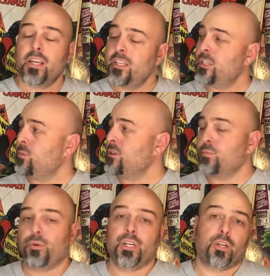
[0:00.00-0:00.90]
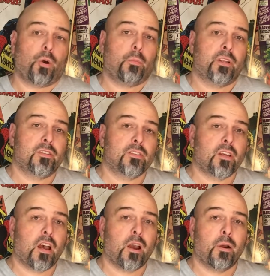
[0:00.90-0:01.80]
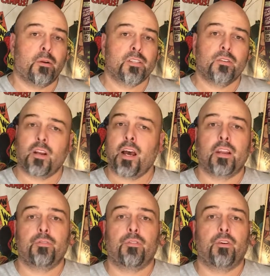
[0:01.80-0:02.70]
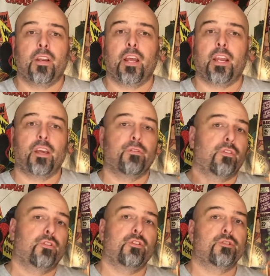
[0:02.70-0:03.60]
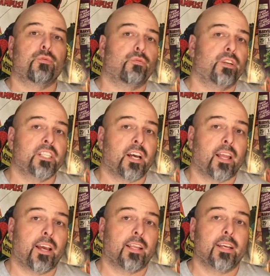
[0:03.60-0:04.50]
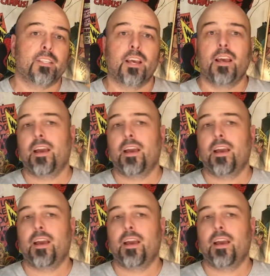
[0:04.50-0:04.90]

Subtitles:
this one's pretty common, so it's not hard to find at any of your usual retail outlets,